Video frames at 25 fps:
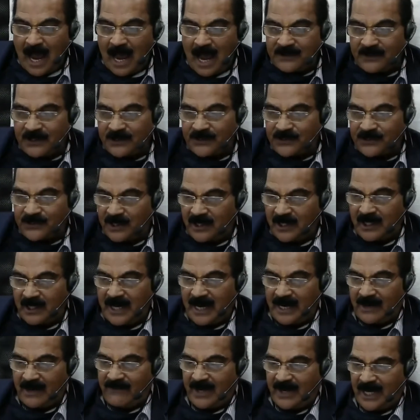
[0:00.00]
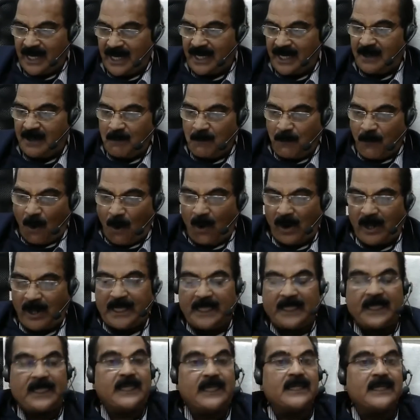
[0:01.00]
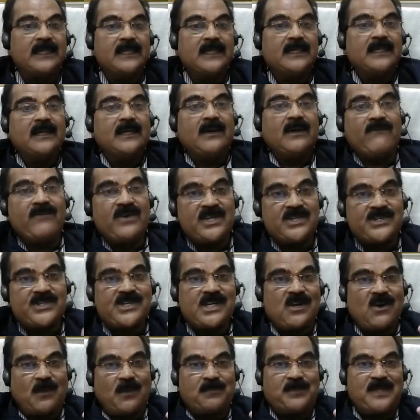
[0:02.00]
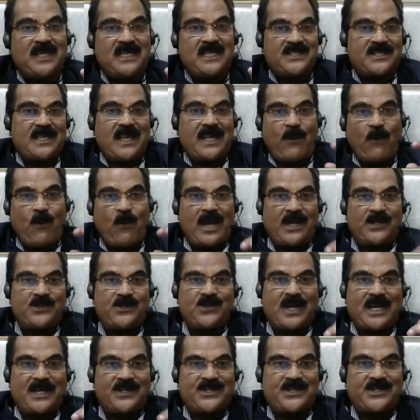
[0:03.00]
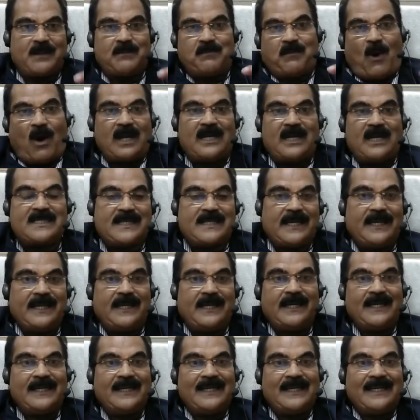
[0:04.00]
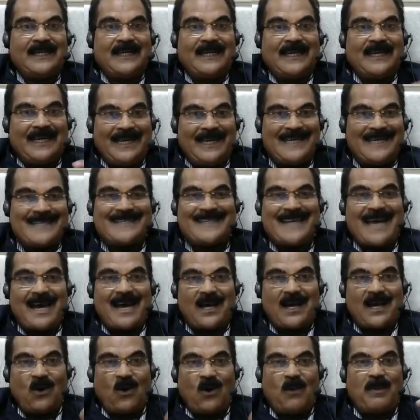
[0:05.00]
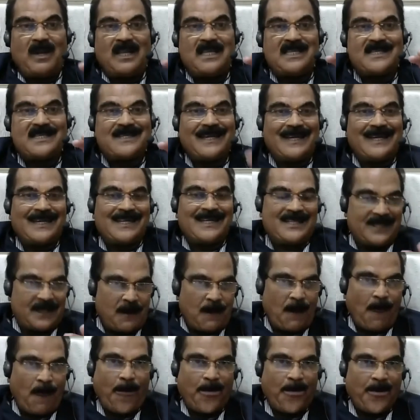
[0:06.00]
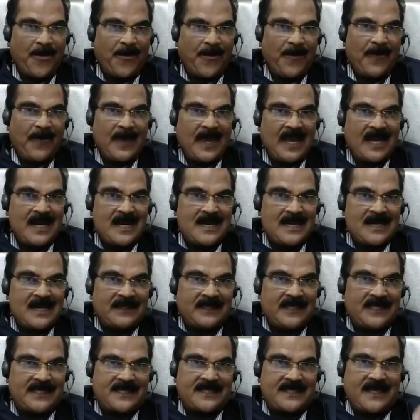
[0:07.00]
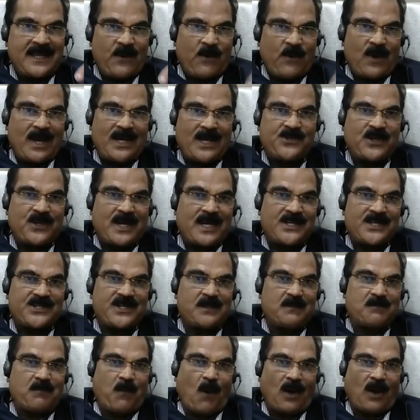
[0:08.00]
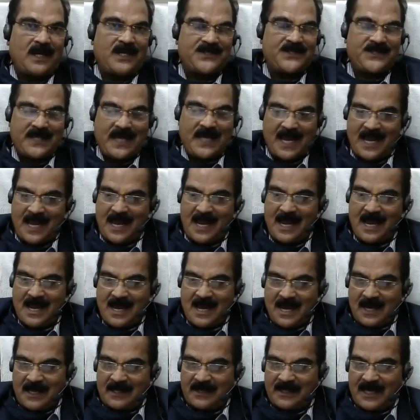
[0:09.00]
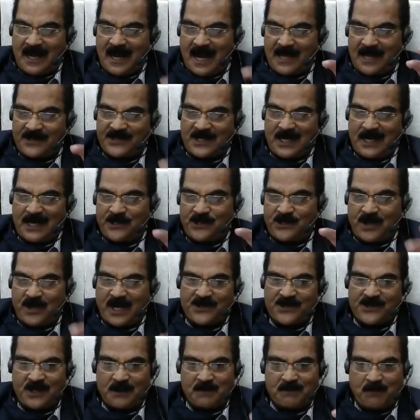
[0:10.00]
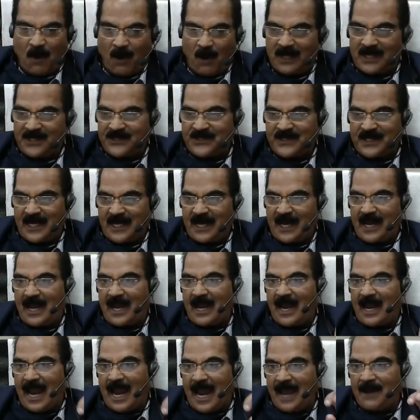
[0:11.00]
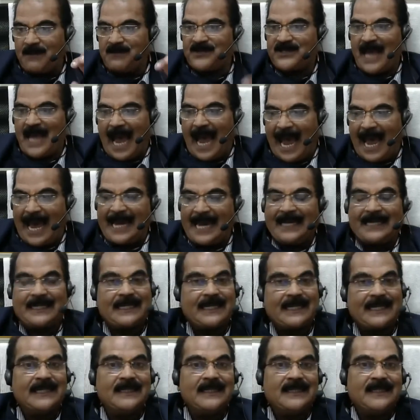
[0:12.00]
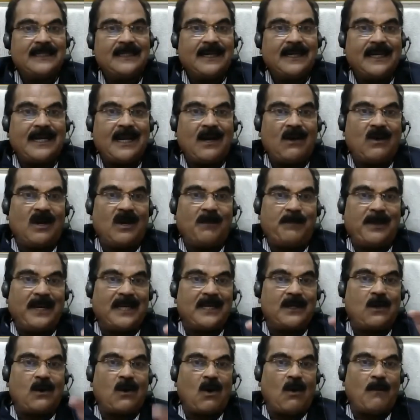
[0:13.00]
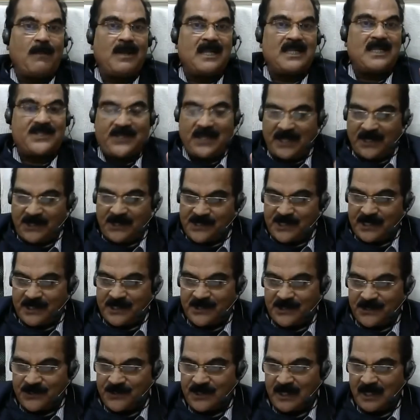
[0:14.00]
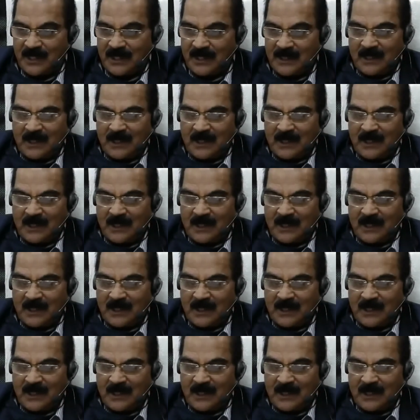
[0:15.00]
And the third and very important vision of this new education policy is global citizen. This new education policy, the national education policy aims at developing global citizens.